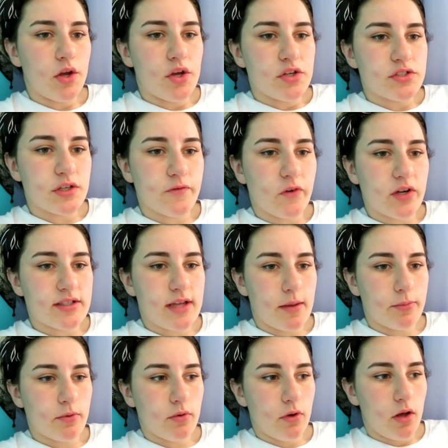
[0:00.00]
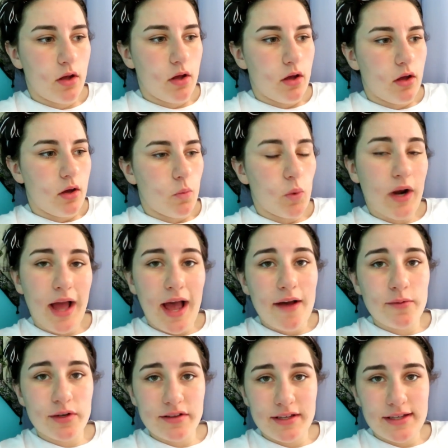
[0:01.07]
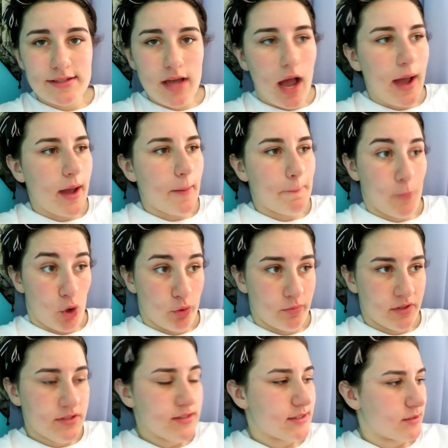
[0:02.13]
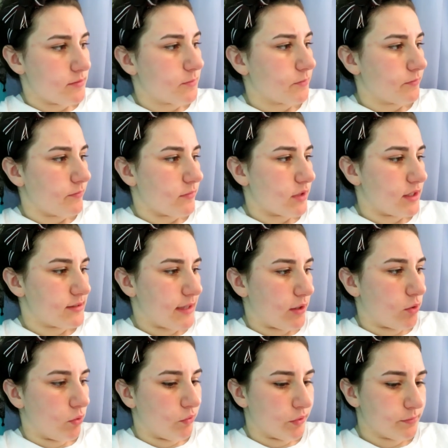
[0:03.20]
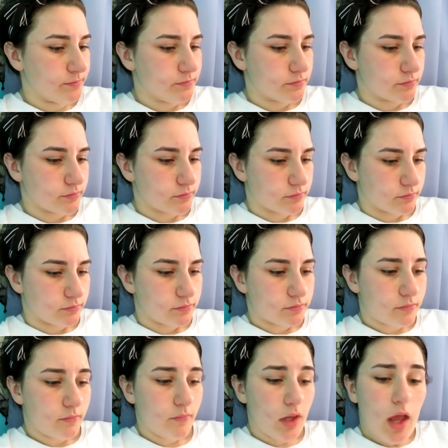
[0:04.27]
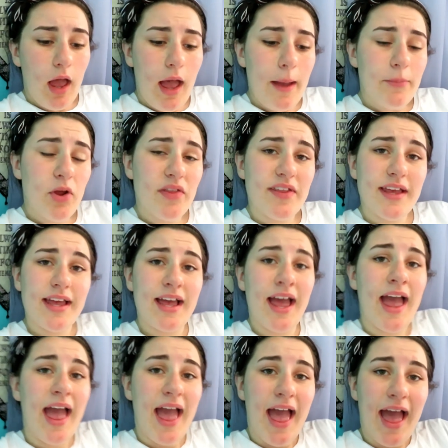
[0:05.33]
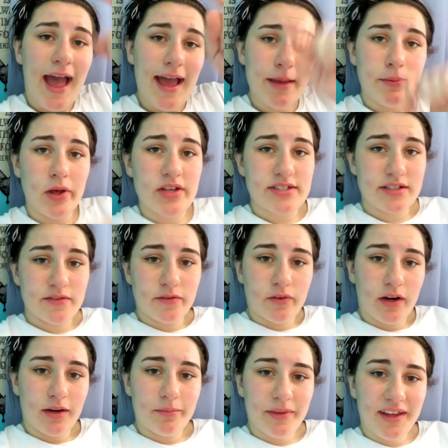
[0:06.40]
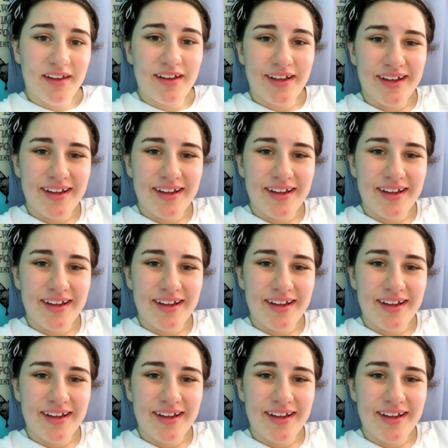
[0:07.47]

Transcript: So for example, when I have one of these moments, as I call them, I'm not thinking, hey person in front of me,